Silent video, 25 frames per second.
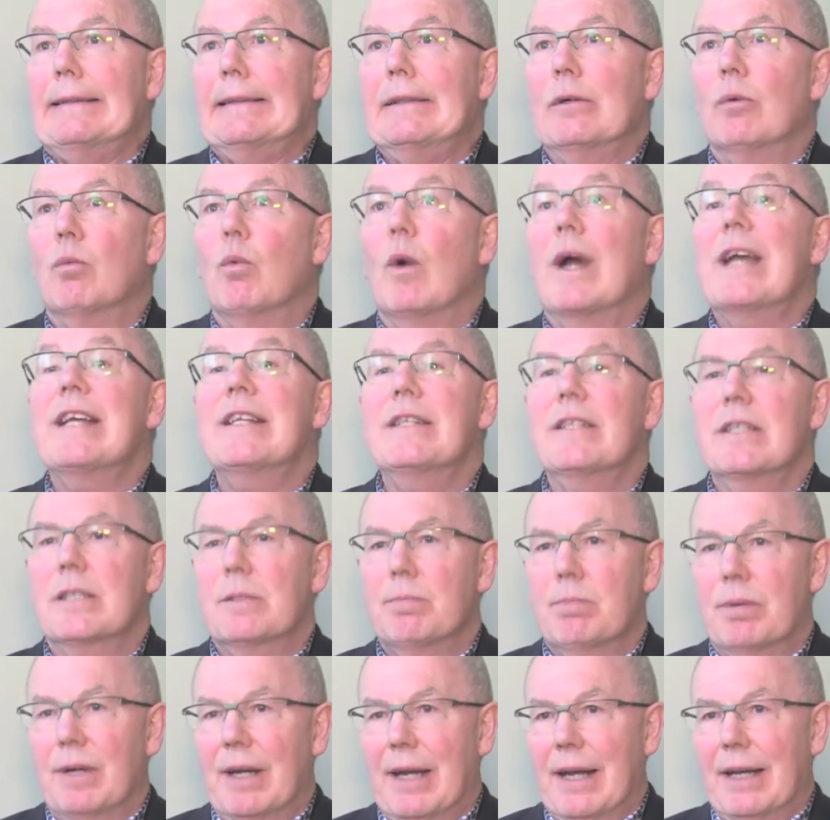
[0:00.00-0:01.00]

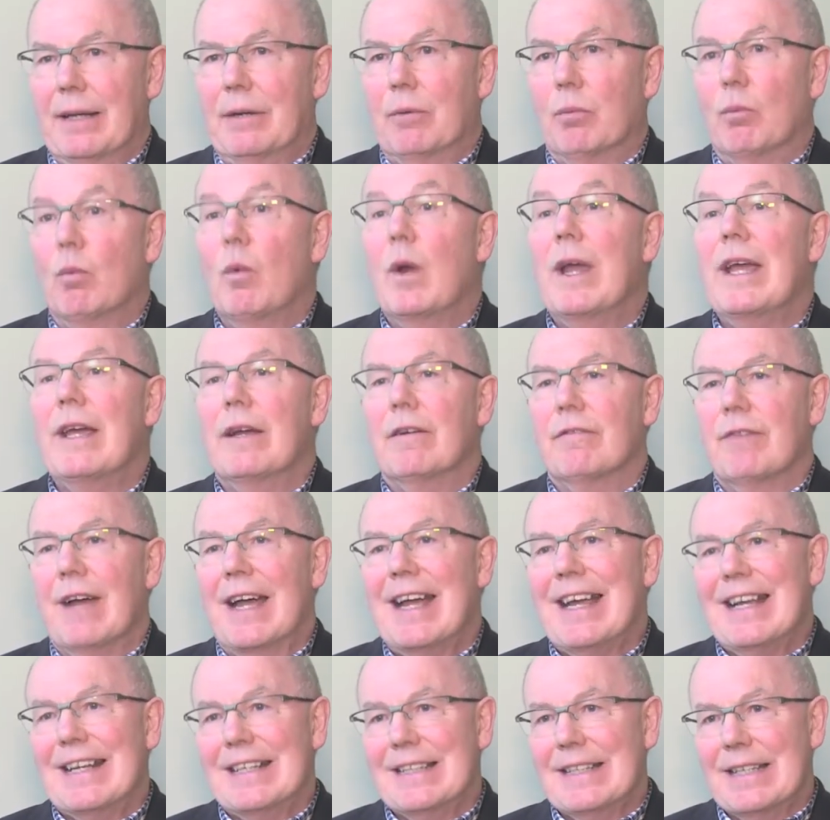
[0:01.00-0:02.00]
widespread way of
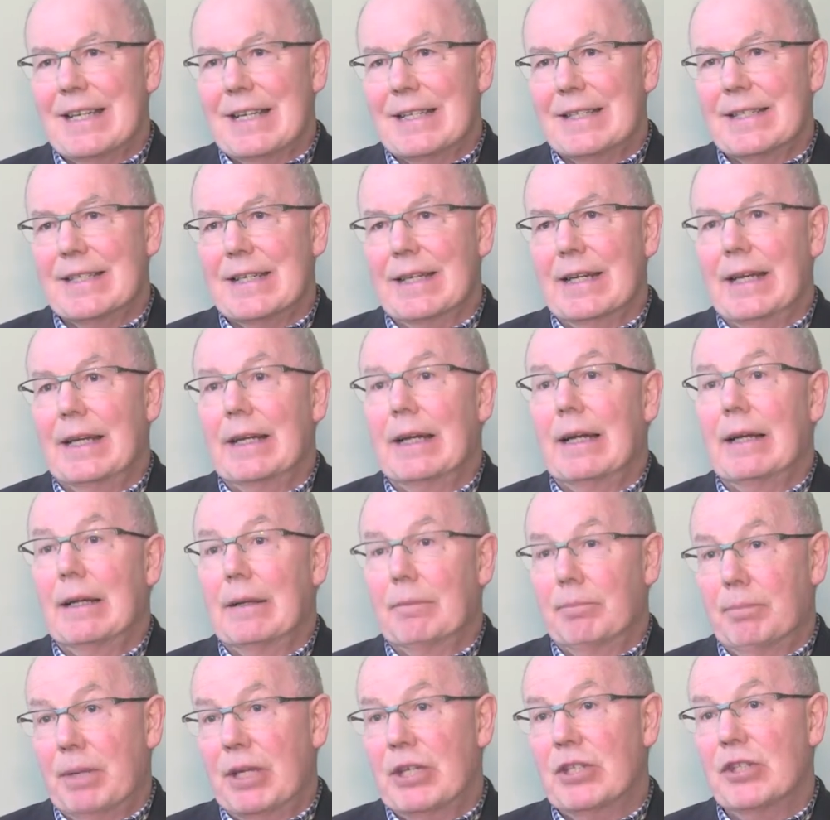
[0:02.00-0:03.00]
accessing
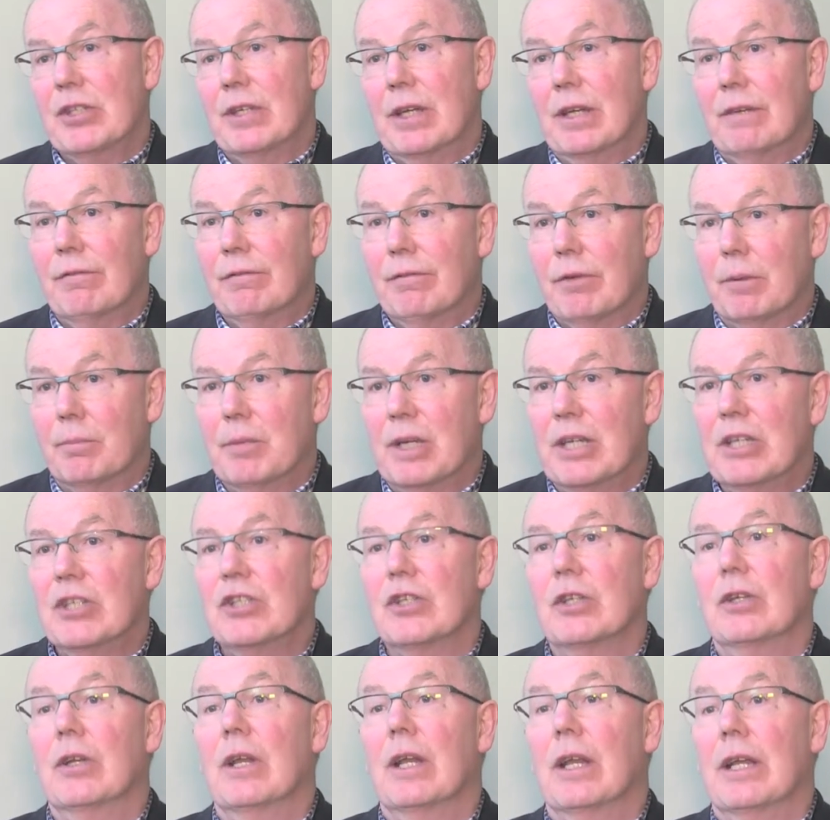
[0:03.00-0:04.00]
patient
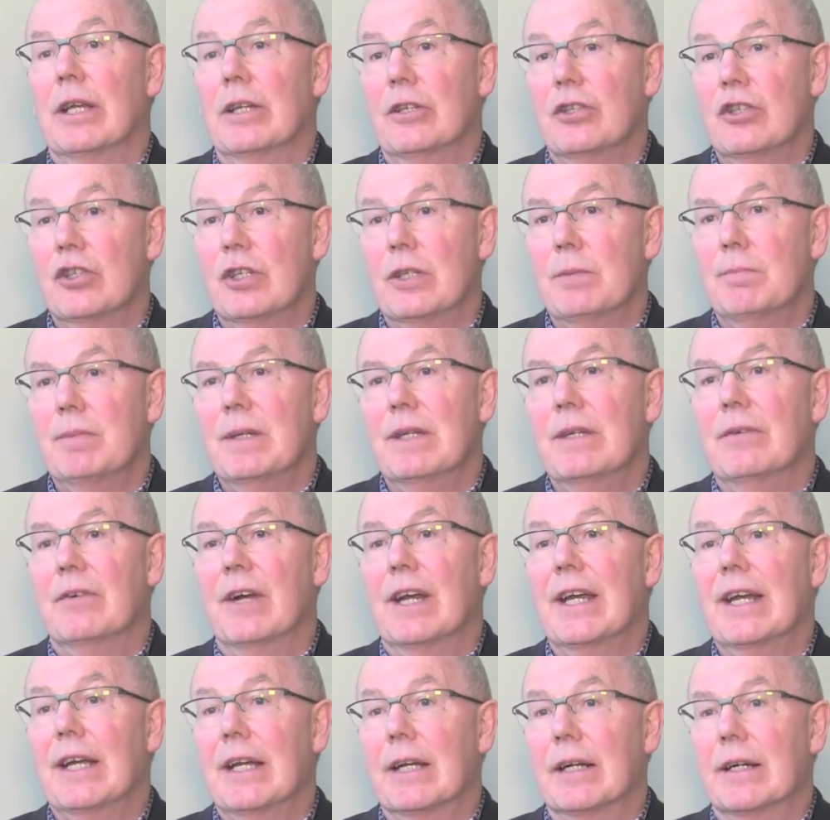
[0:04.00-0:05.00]
information in GP
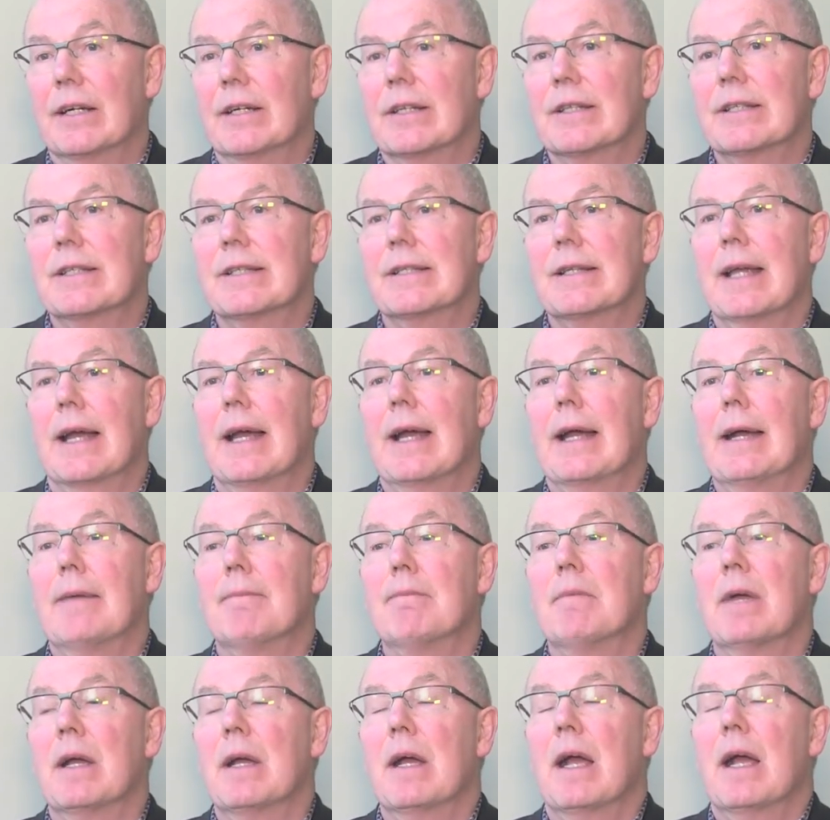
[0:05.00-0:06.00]
records.
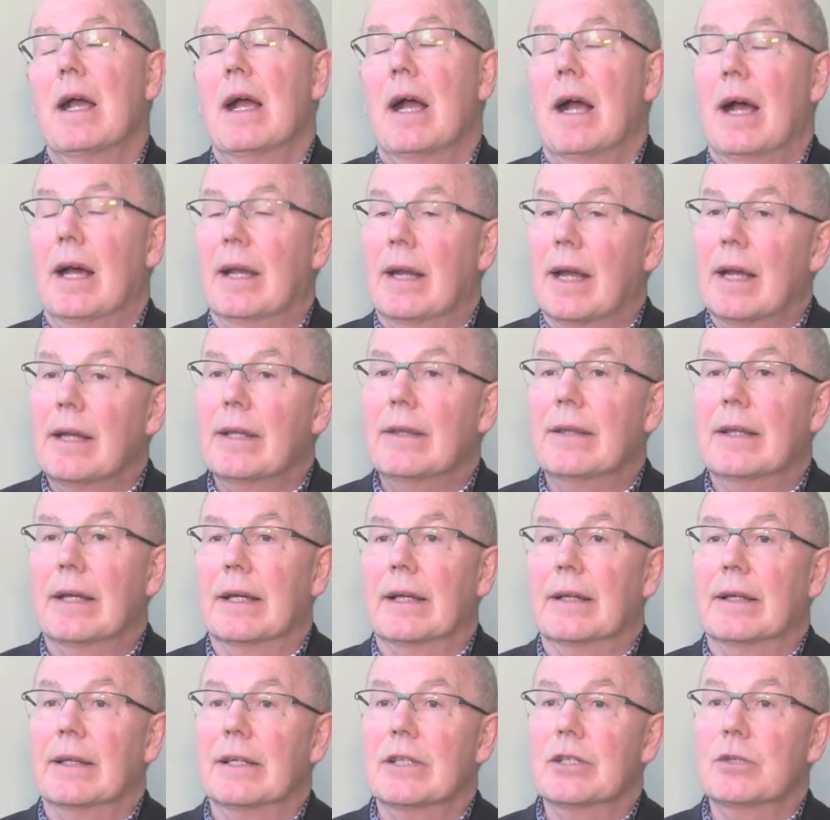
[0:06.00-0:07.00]
And I
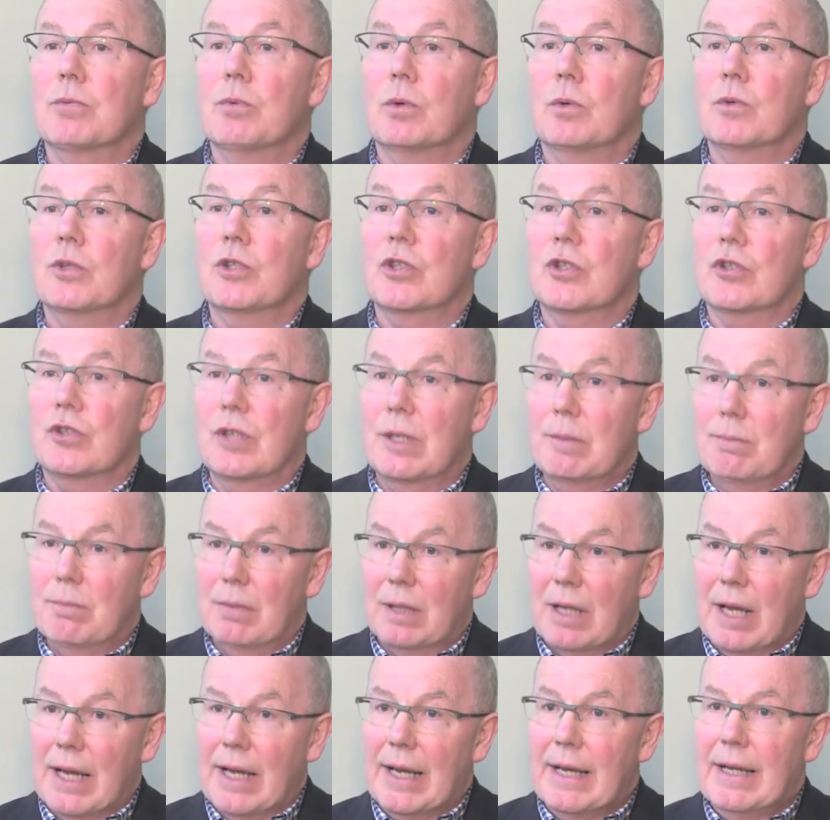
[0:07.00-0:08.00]
think this will
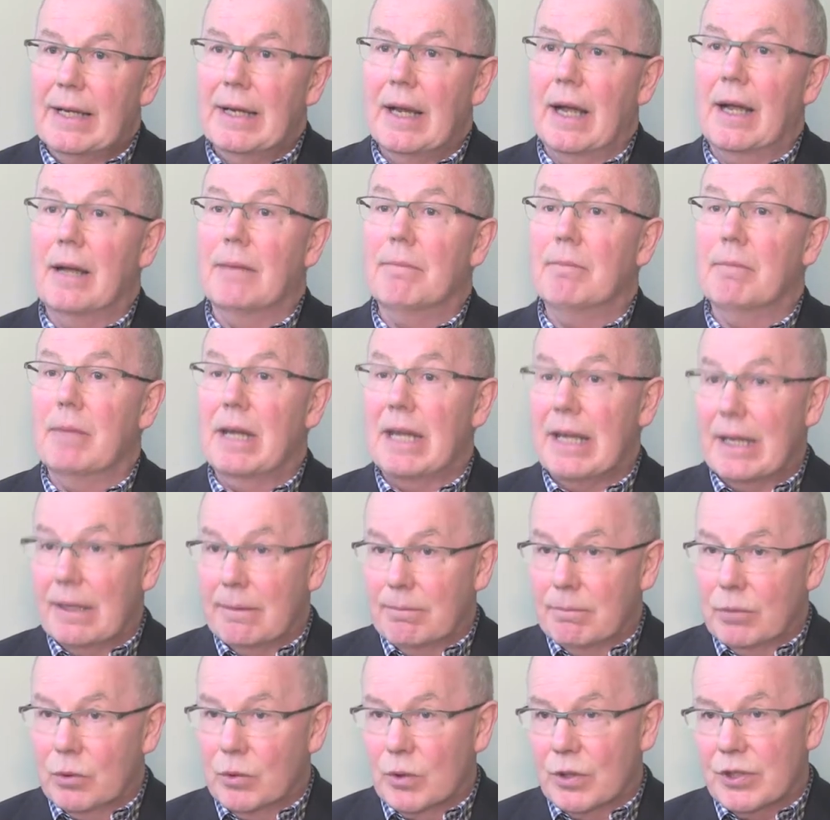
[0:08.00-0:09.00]
streamline and make
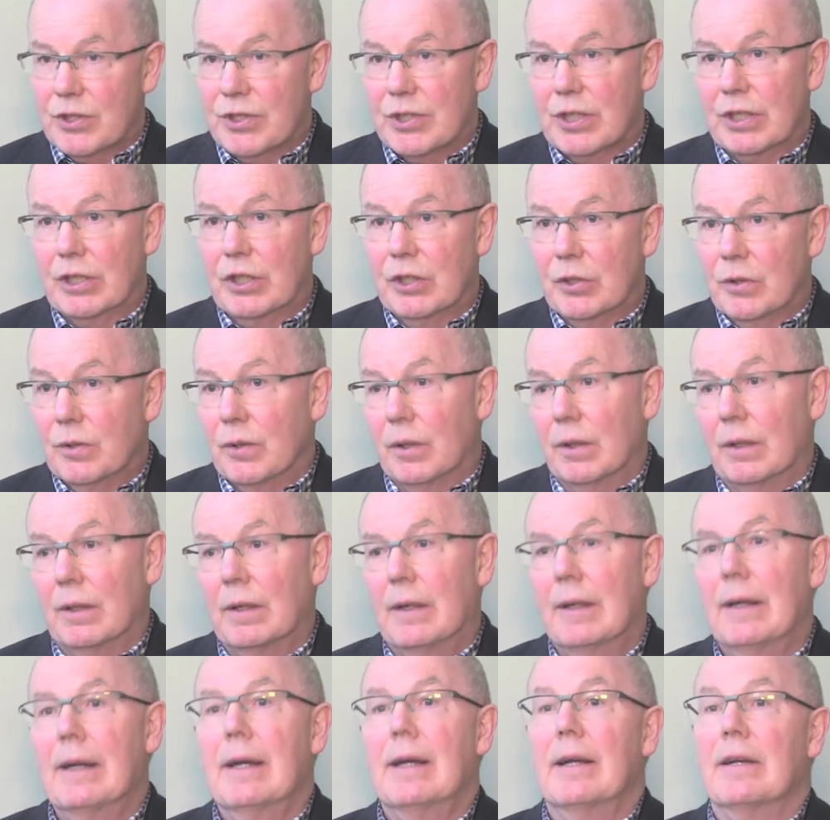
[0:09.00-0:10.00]
more secure.
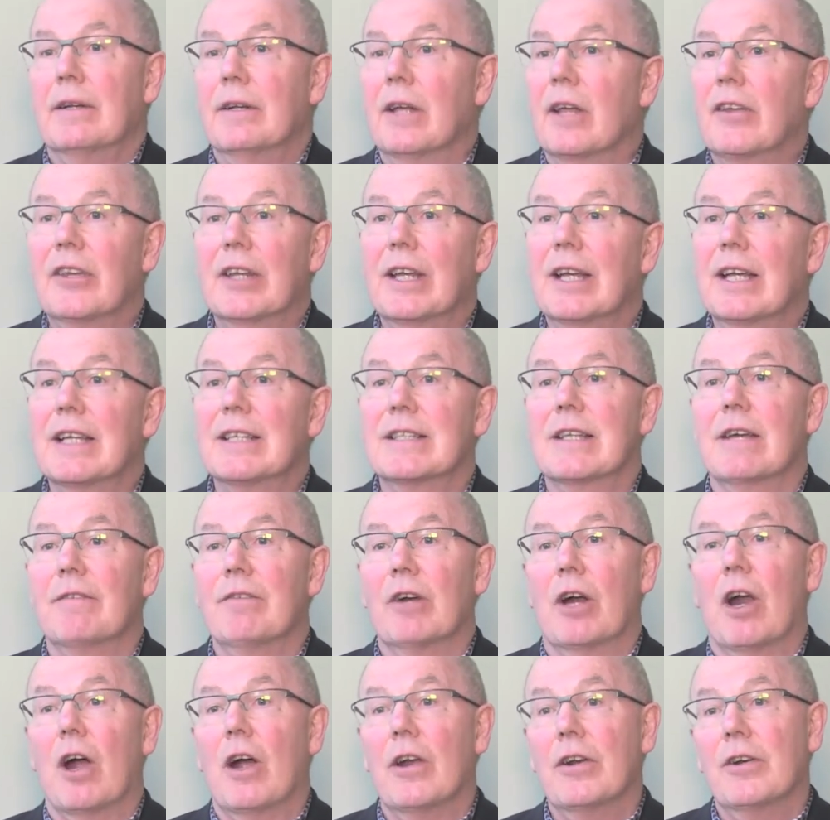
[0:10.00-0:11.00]
Nothing is
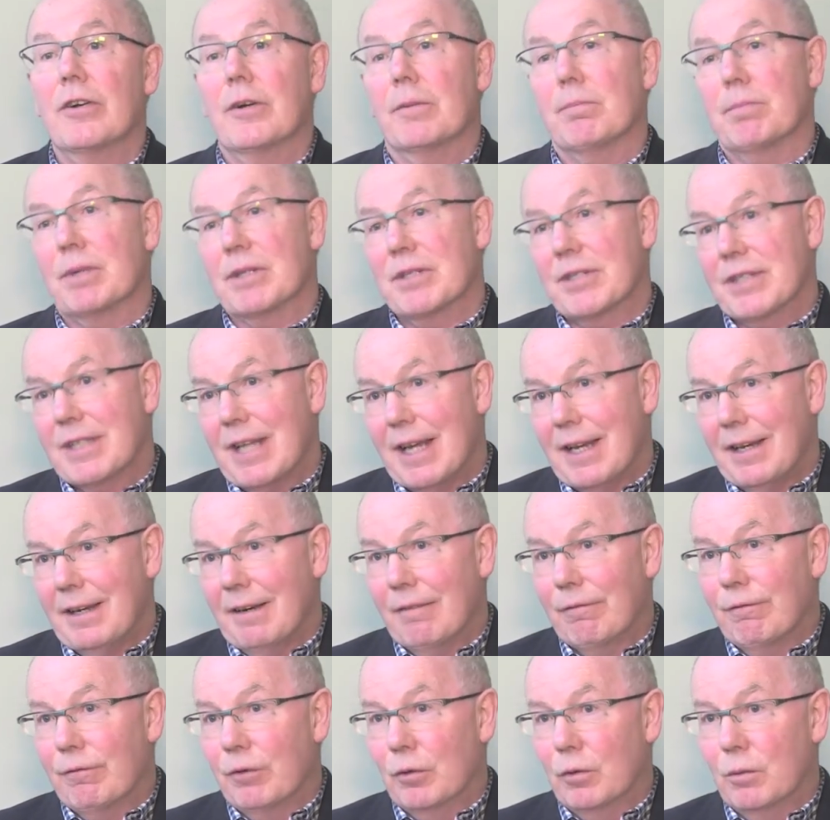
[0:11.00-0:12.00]
ever
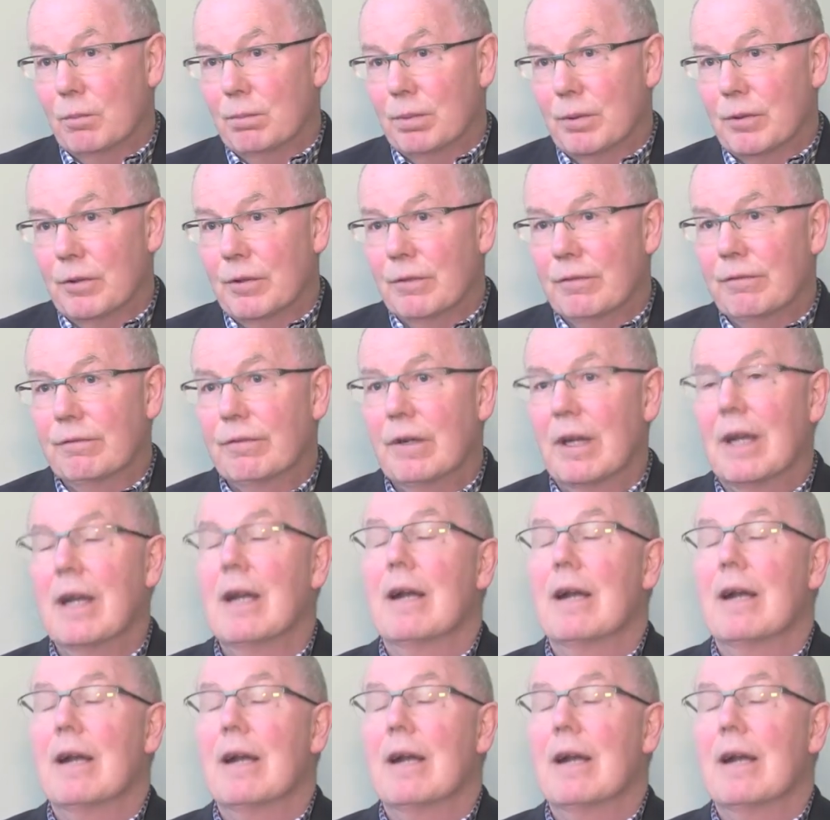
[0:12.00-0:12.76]
100% foolproof,